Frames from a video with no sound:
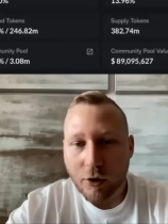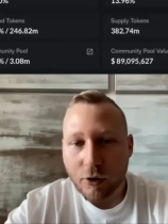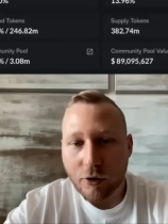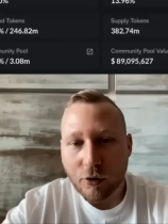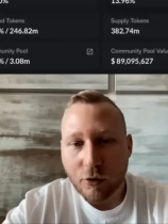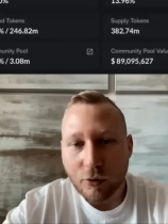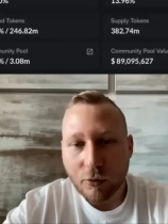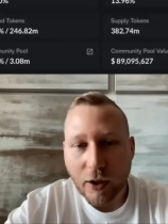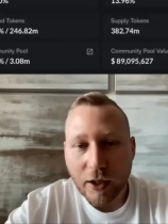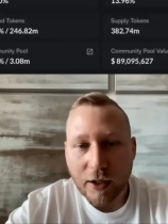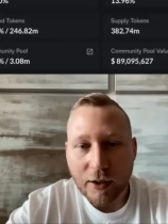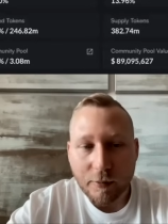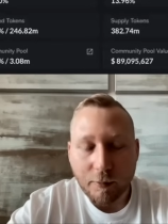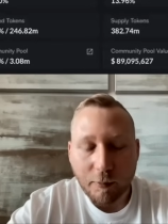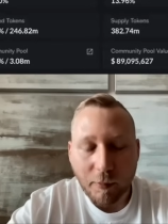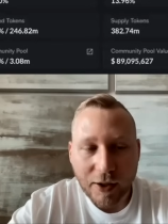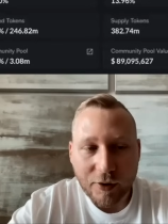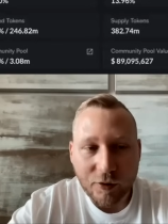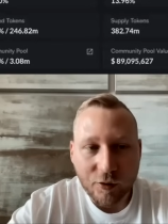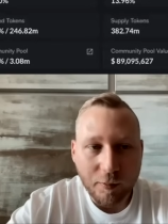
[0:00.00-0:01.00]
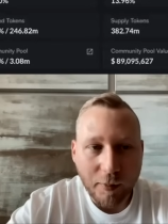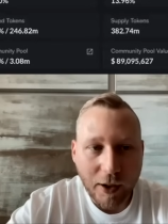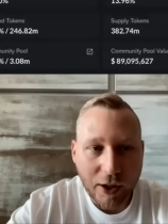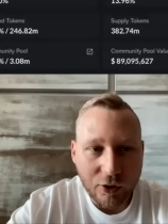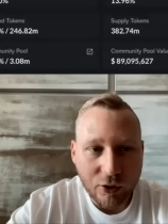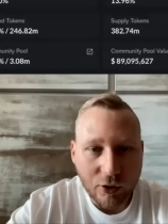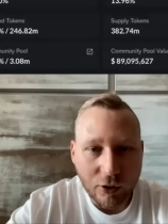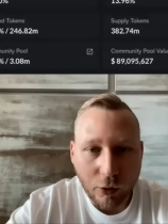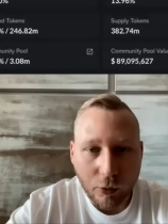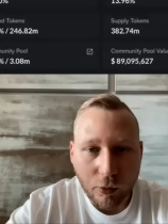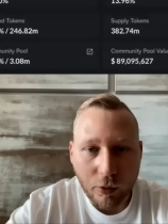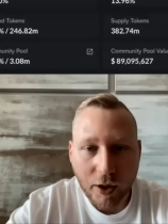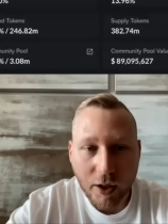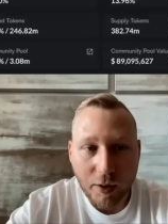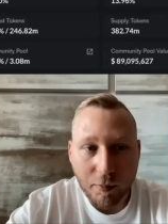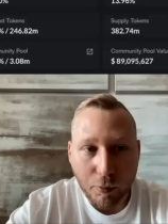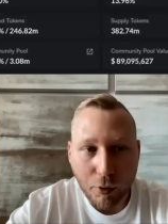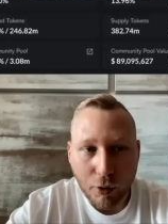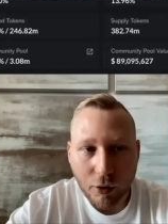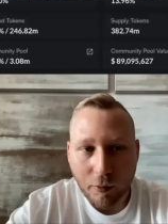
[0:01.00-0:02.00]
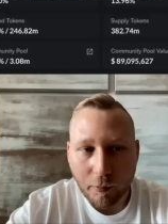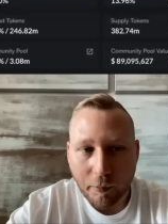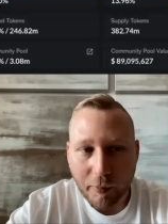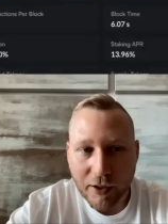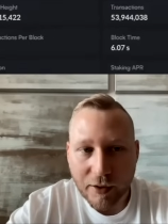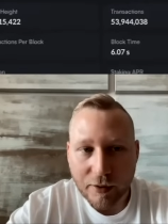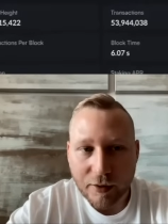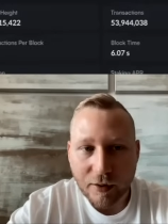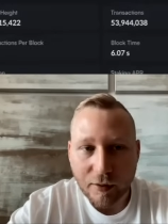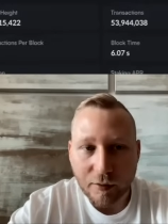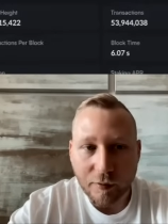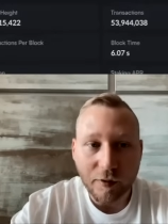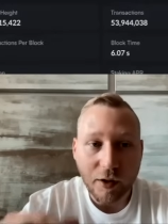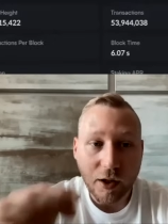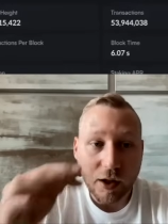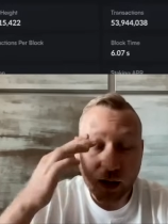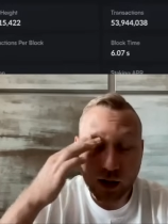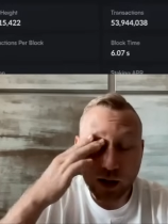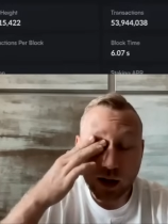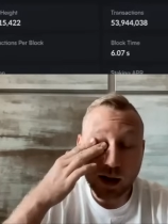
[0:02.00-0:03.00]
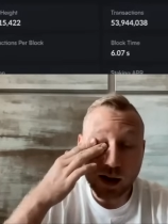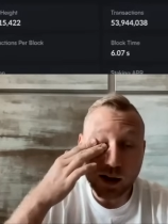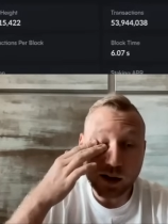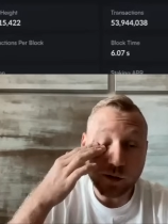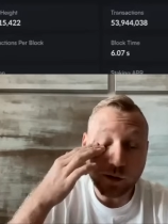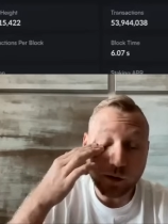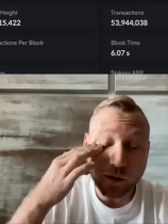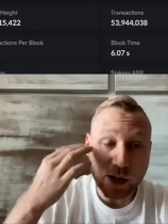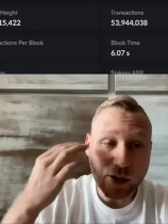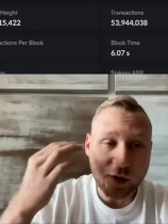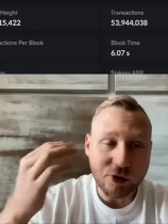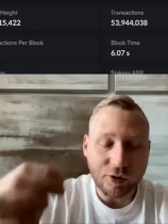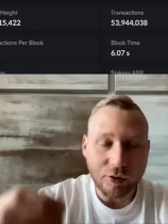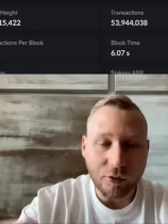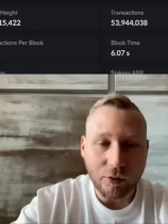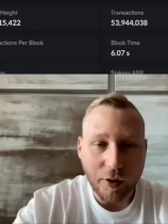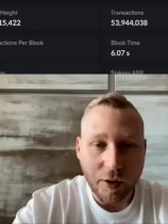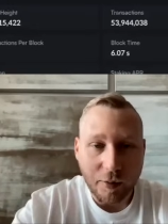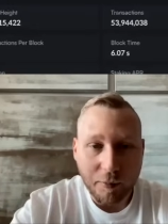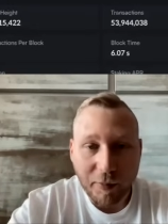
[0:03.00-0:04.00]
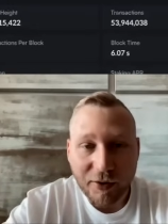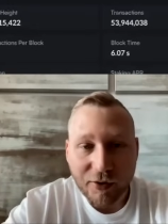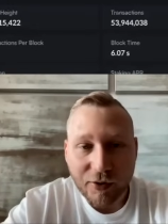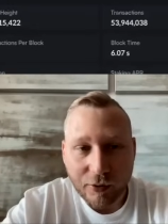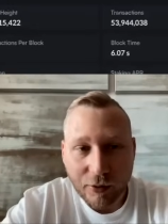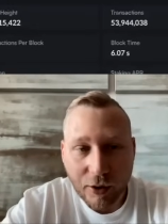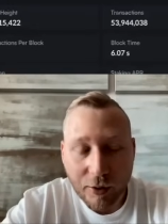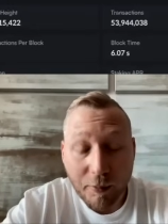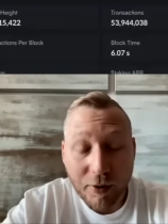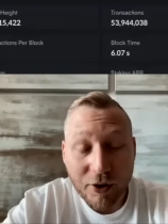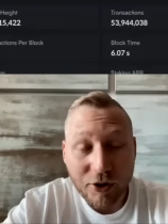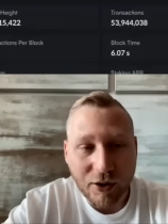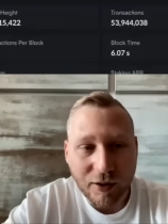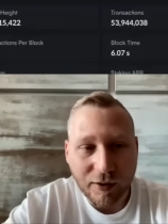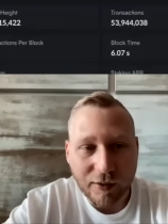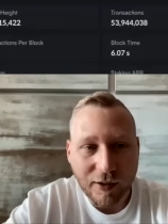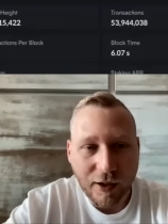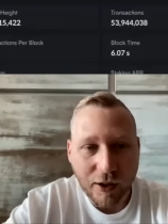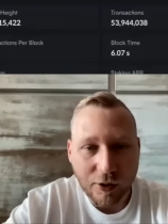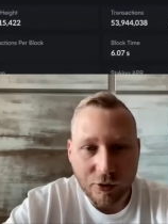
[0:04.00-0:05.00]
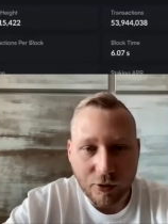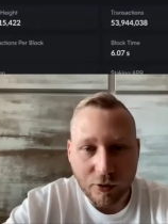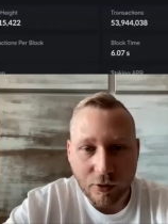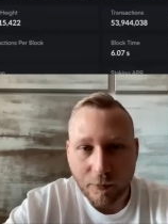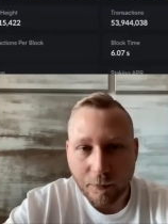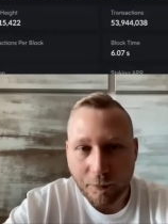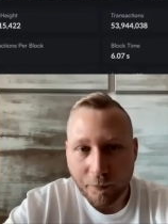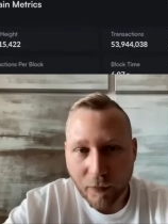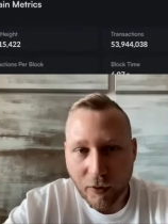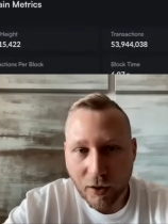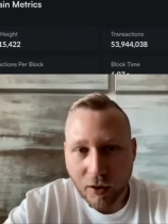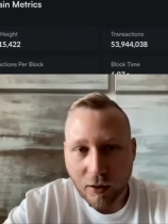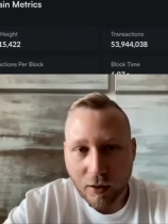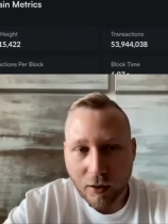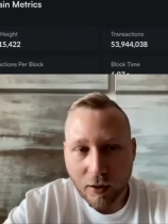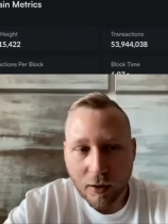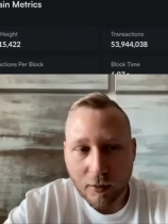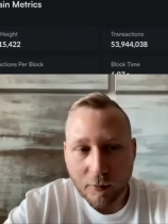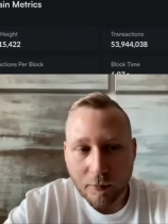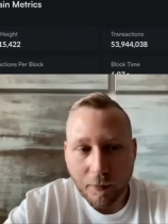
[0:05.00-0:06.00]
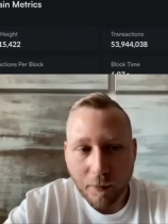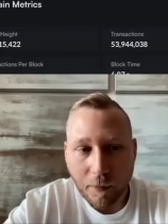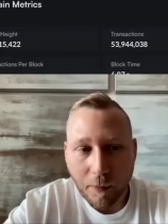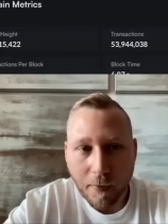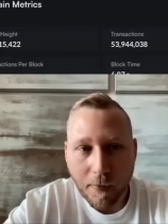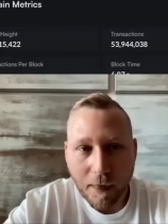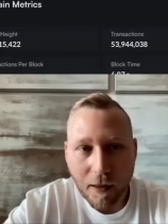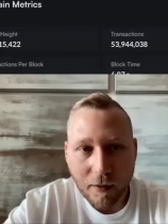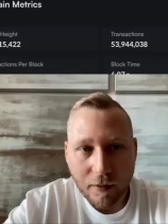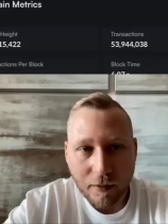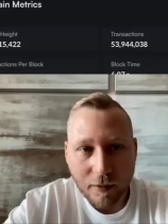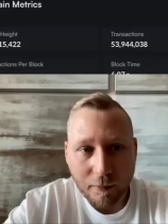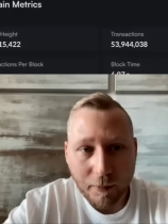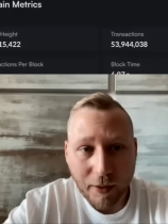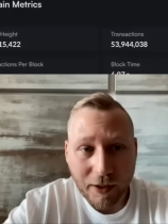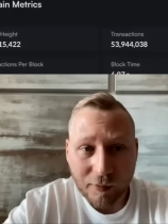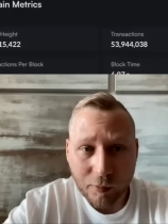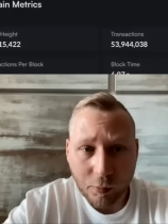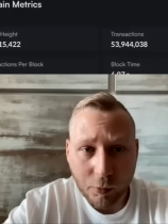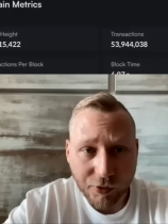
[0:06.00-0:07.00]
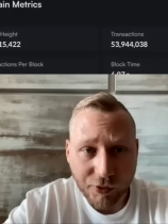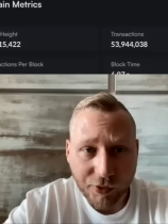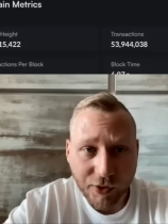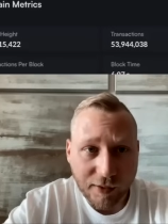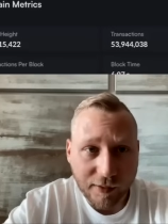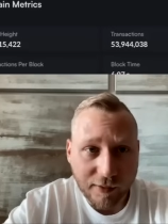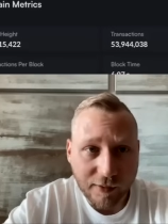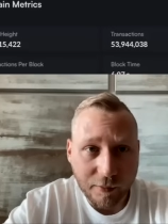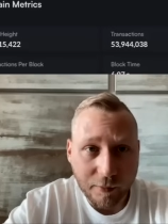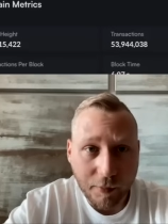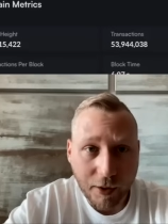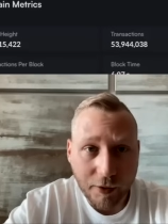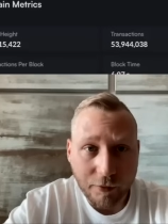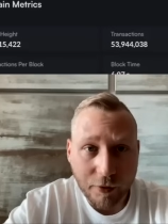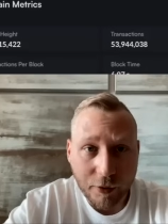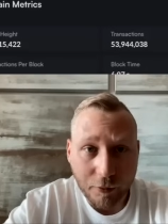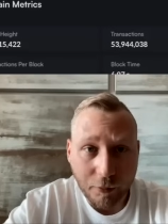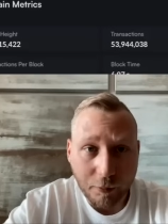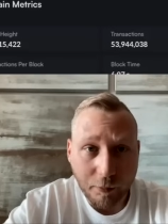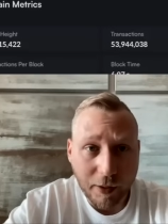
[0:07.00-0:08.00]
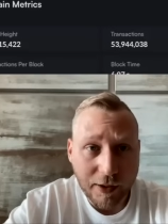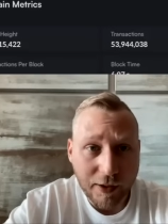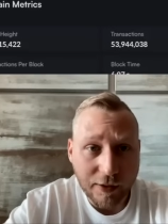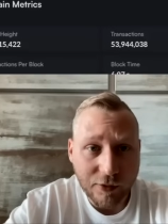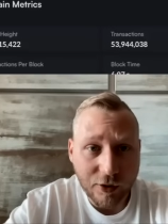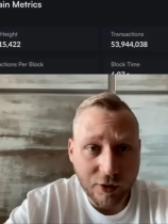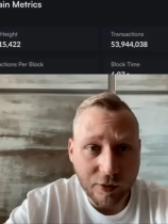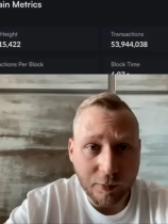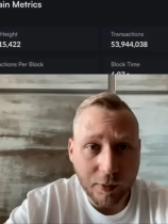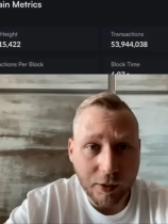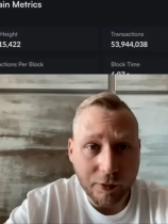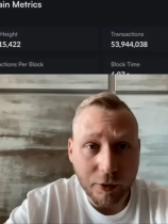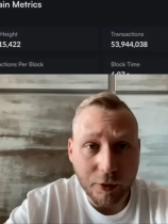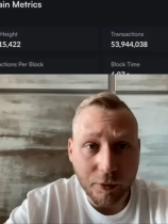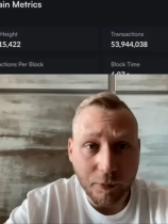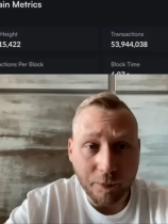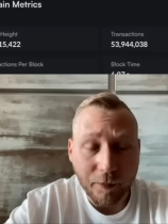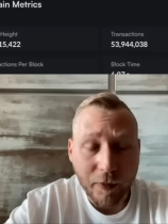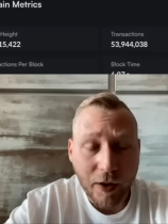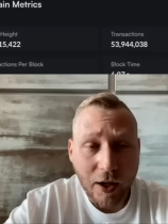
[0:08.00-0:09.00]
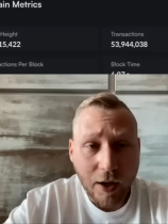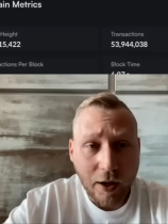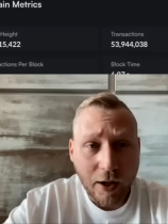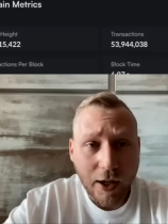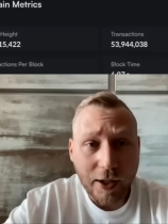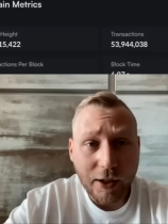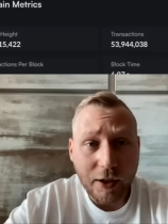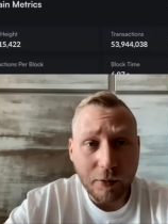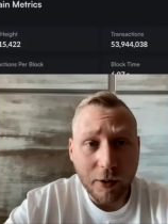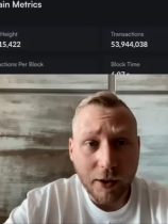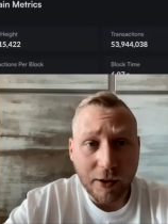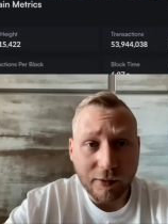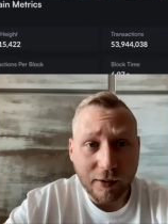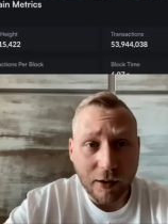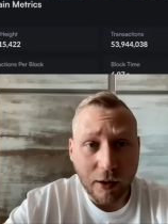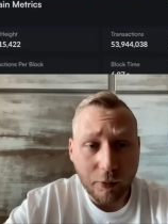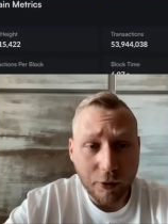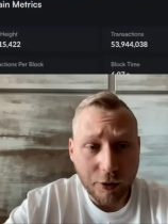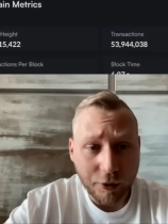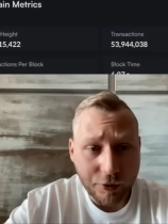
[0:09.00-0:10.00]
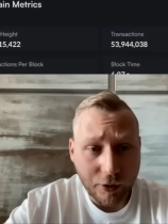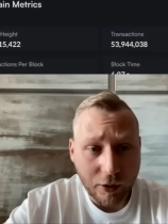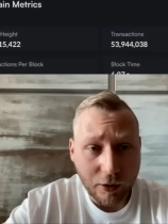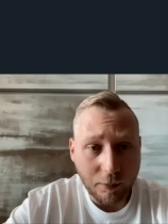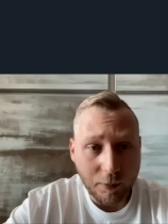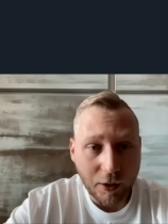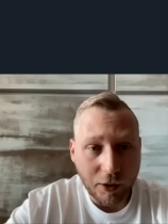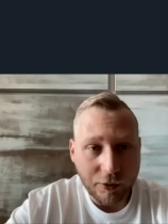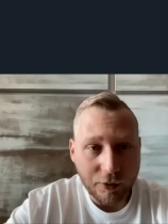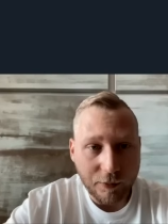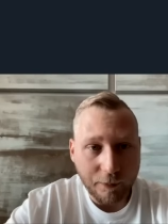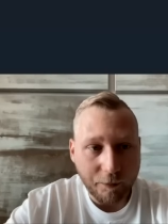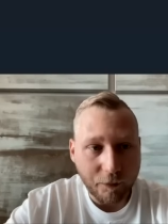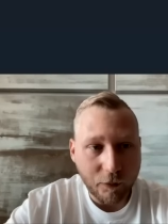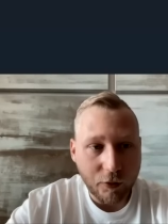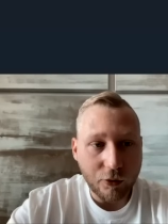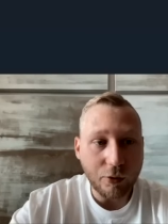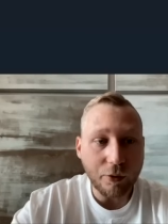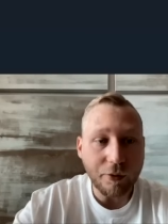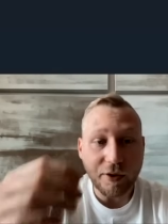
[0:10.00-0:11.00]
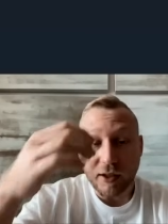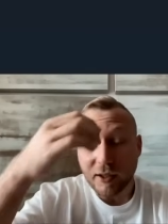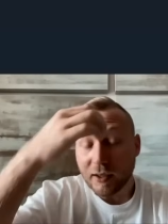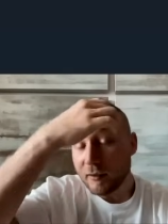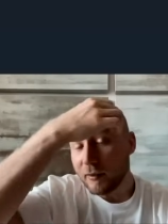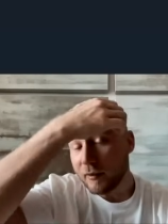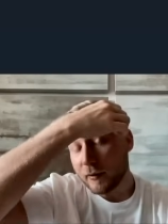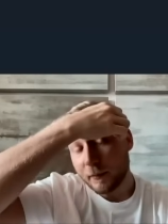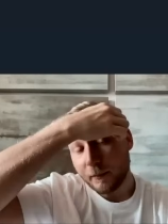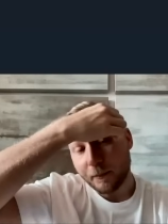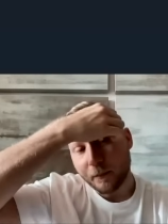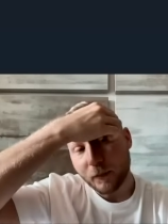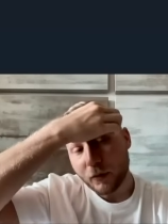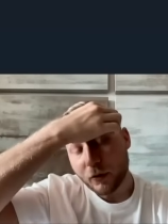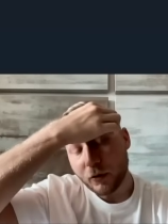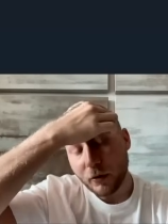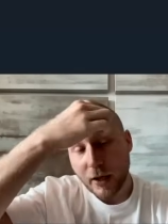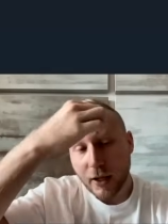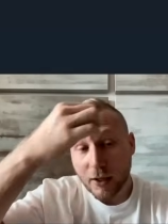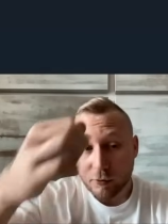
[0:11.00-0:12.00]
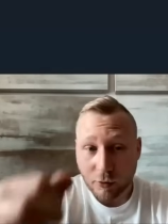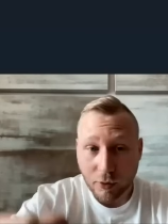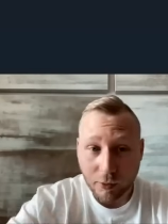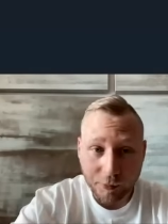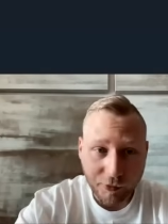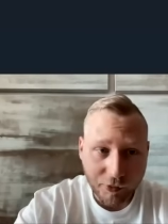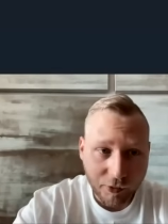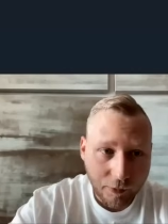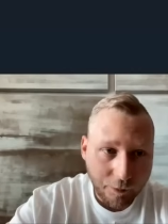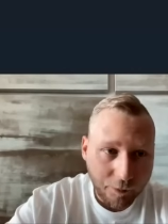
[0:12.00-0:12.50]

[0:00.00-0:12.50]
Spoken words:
to a much, much lower and more competitive inflation or emission schedule makes more sense in my view, but that's just my view. Anyways, I want to talk about two things, two airdrops.